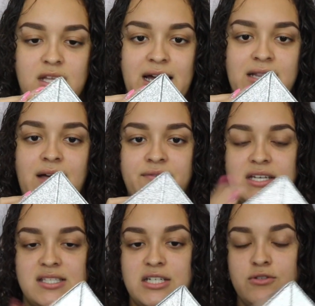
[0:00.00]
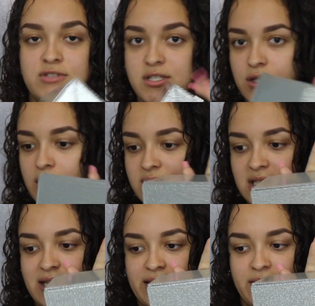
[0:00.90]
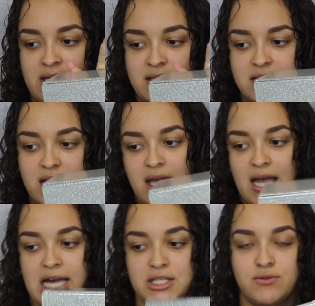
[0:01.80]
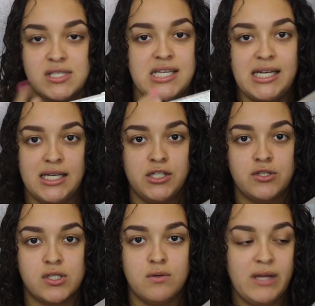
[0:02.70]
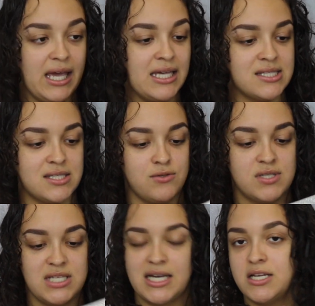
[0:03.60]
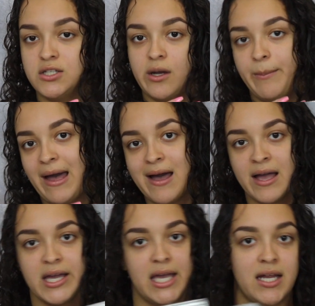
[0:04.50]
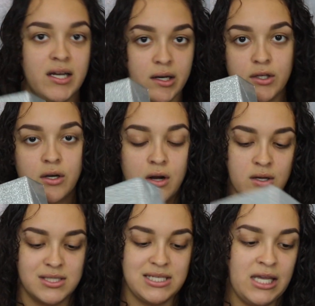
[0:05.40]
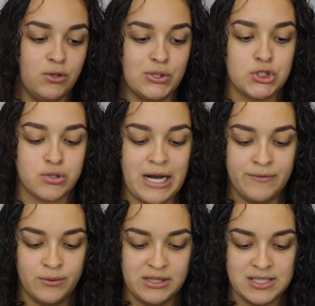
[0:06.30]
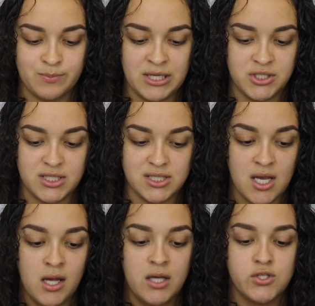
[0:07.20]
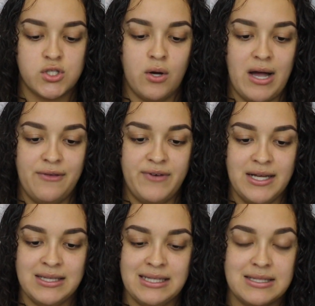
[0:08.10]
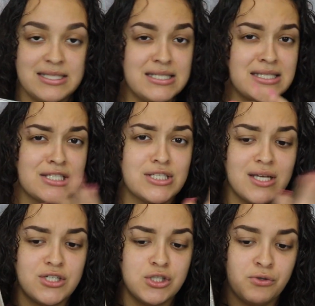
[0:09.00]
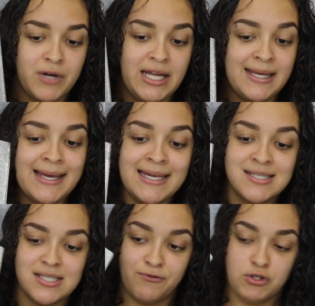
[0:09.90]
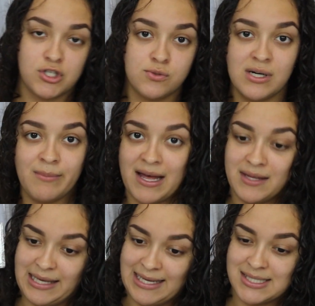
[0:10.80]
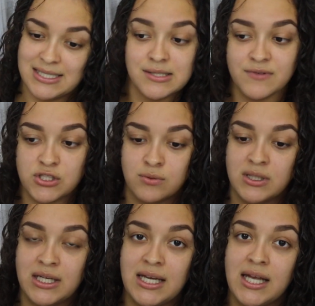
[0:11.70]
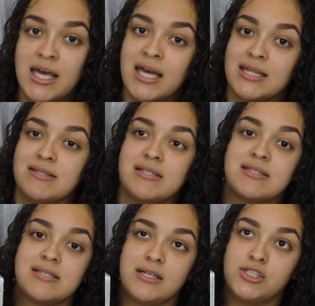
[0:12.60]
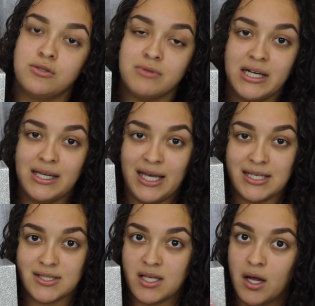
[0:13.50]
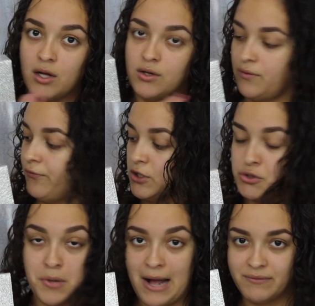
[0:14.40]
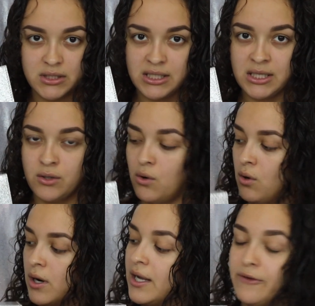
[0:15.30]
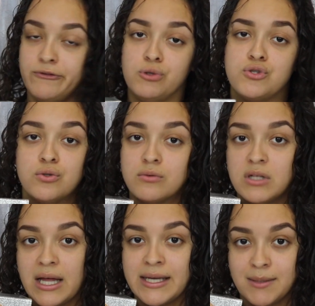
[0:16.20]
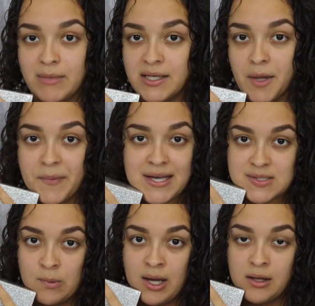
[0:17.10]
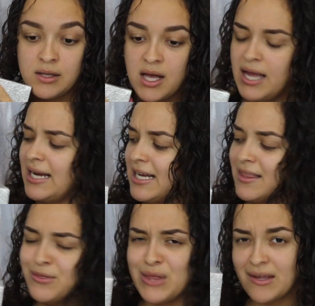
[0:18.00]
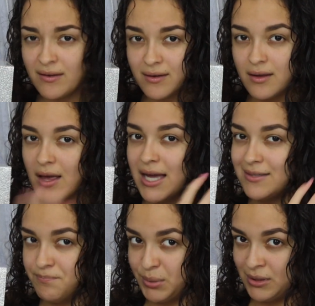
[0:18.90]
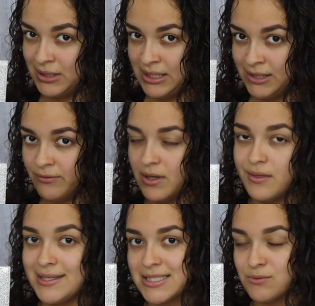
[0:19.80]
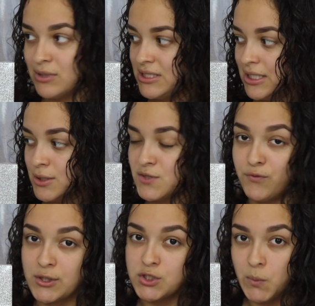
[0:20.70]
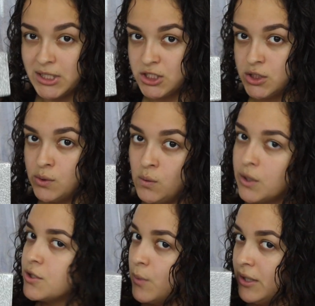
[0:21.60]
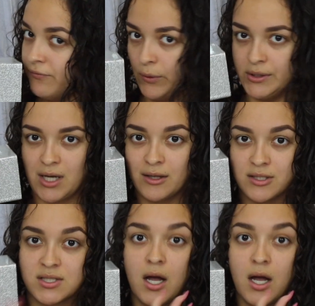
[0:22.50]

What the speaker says: I love this. And you just close it like this, and you stick it in your suitcase, you stick it in your bag, and you're all set. You can travel with these brushes. So I find like this is such a great case. If you just want to buy the case individually, this is such a great case for traveling, or if you do client makeup as well. And I believe this retails for $22 or $24